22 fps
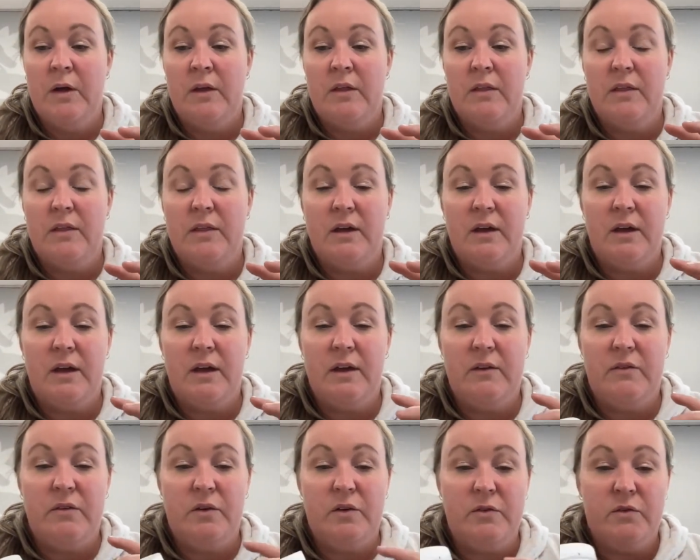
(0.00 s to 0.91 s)
that
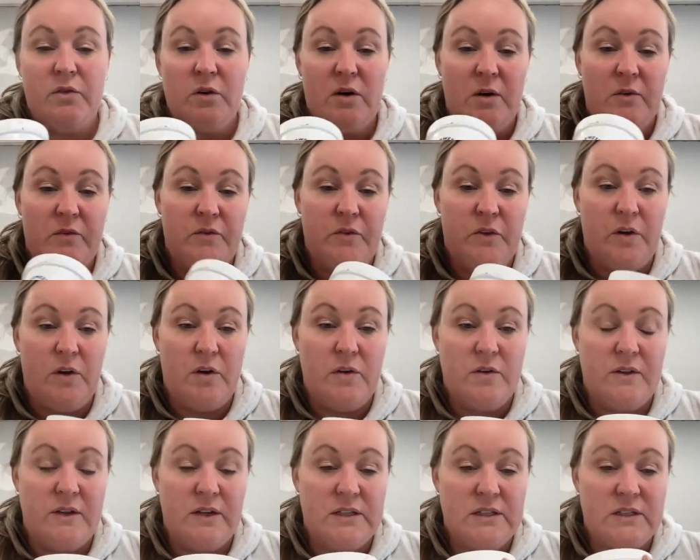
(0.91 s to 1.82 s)
if you've got a food
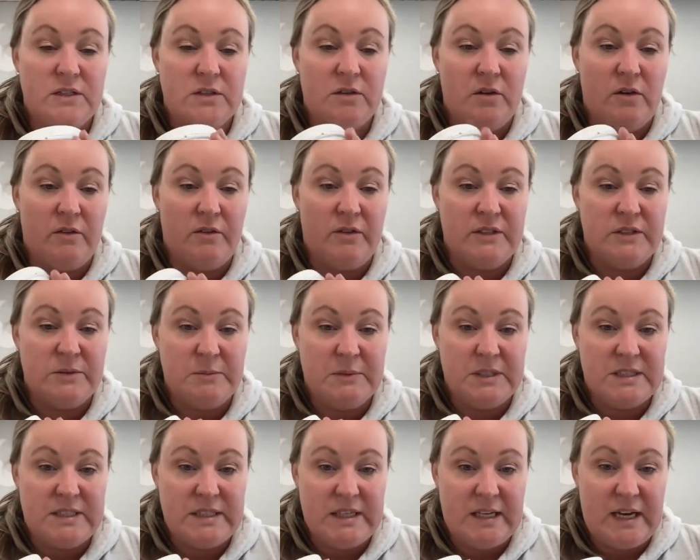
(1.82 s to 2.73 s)
that's got vitamin
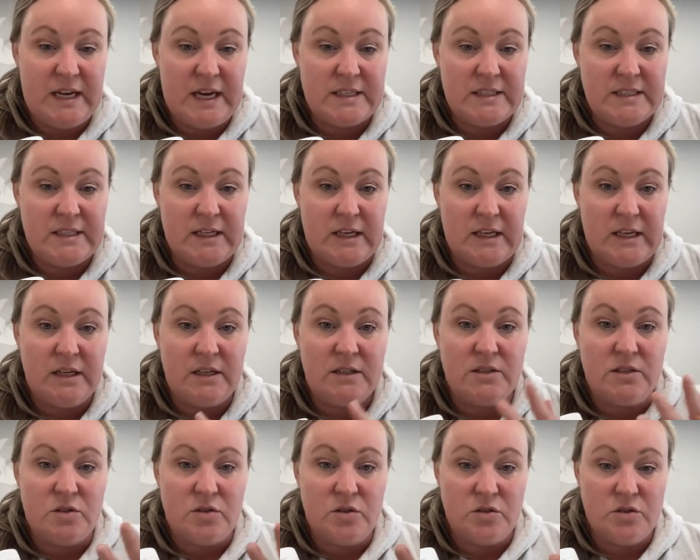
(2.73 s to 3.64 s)
C added in it, because
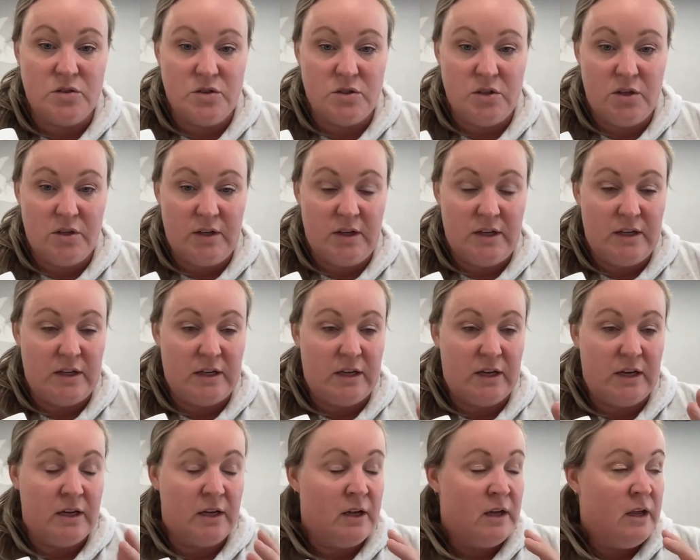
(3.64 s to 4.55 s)
your dogs do need
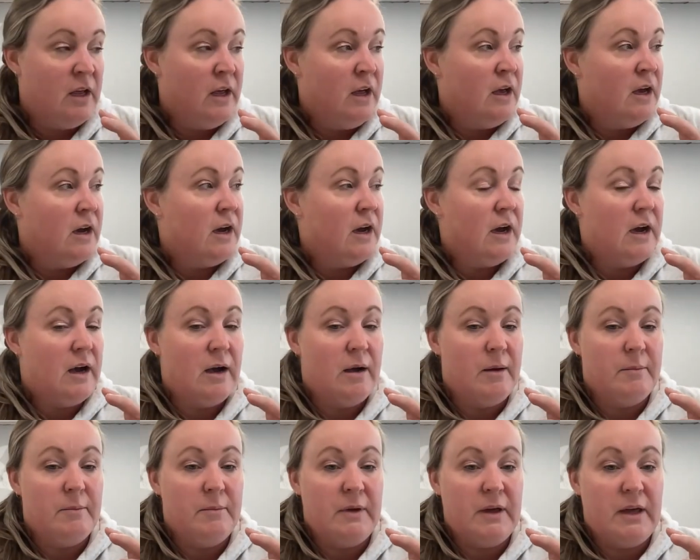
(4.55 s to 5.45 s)
it,
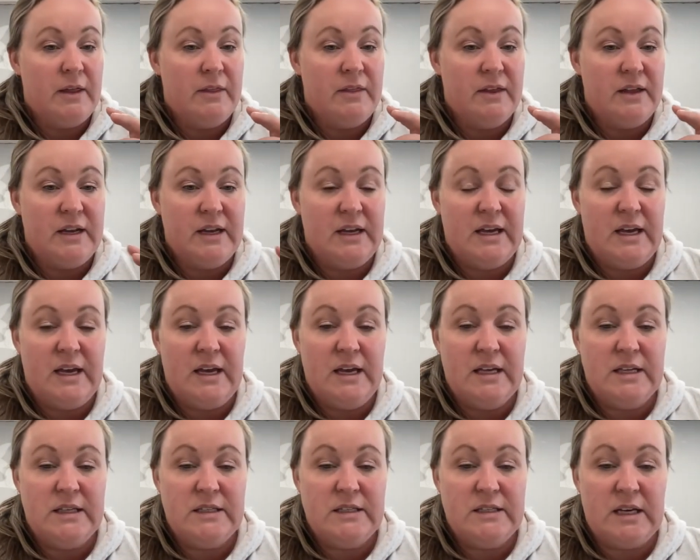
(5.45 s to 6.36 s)
that it
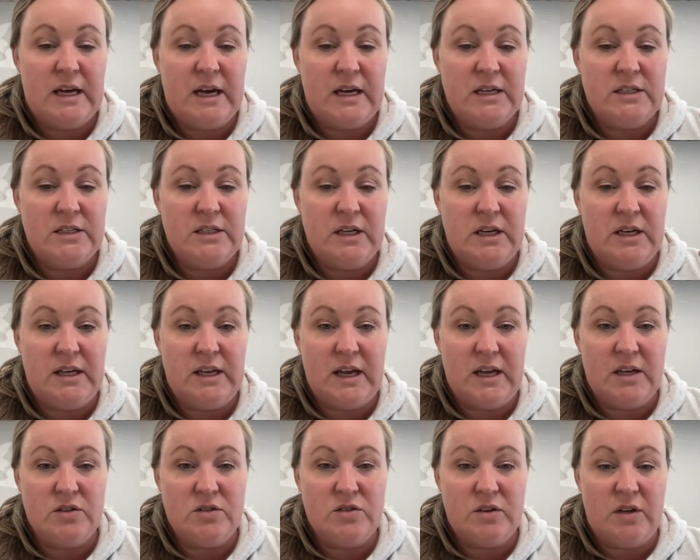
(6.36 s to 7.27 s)
is actually
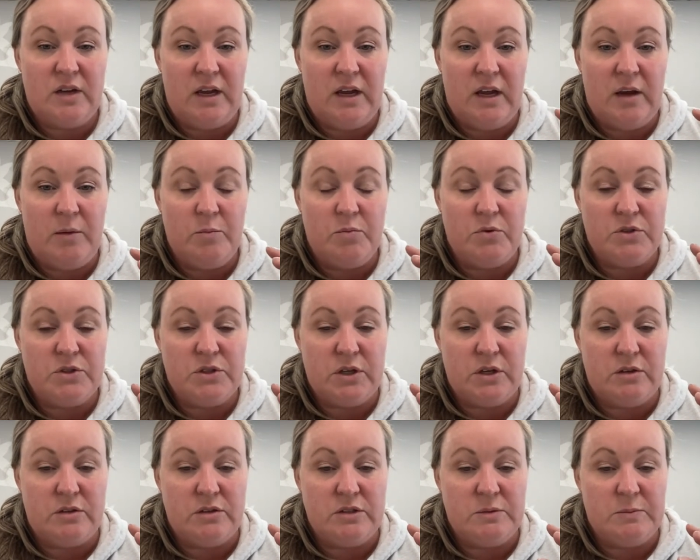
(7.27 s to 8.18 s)
naturally
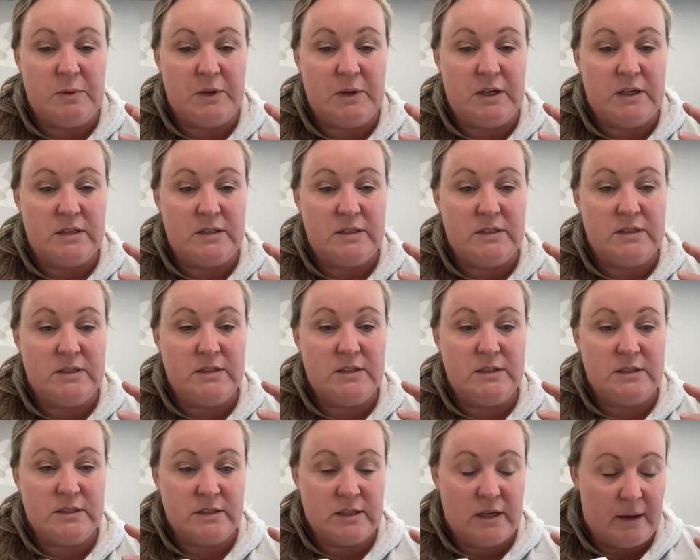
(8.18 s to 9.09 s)
produced,
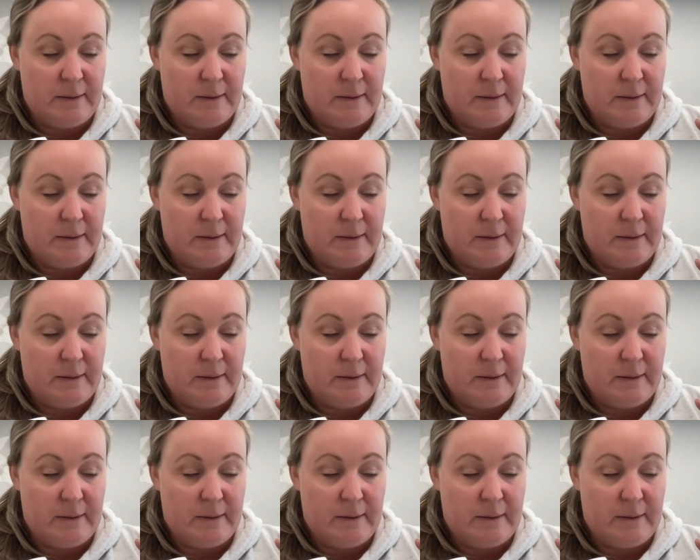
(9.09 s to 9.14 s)
because